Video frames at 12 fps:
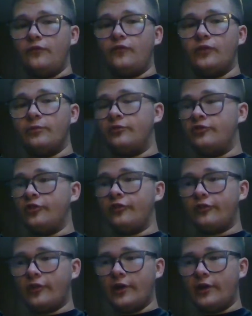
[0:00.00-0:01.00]
flips
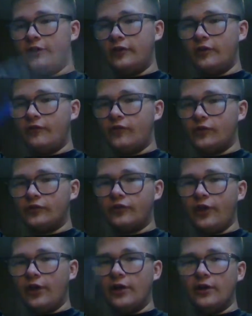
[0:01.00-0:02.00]
just like it did first
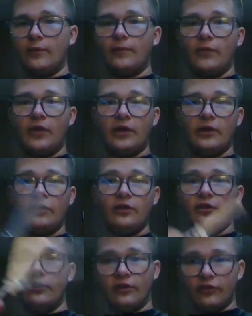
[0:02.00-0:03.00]
day, and
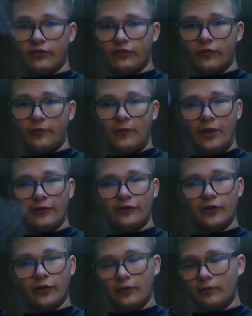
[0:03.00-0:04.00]
it is
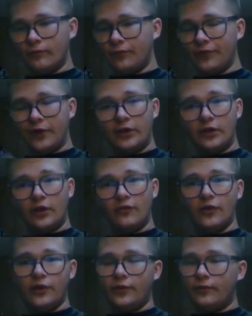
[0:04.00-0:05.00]
amazing. I love
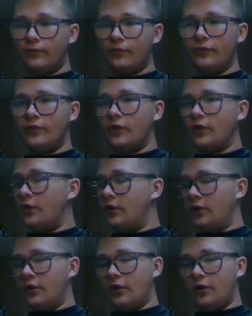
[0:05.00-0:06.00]
it.
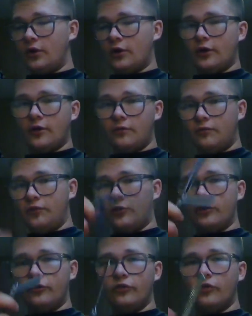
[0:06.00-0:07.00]
Um, you
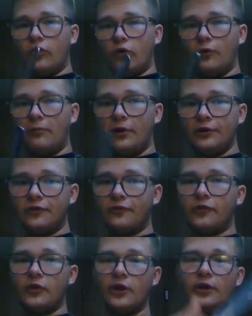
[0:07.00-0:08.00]
can do a whole bunch
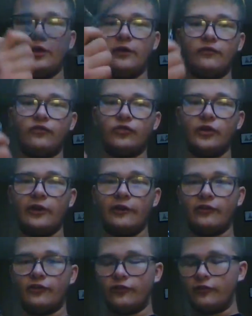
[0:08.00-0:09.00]
of variety of
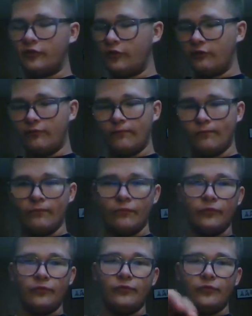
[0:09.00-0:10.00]
tricks.
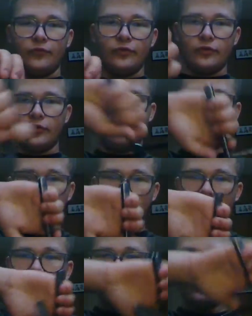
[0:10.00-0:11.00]
You can do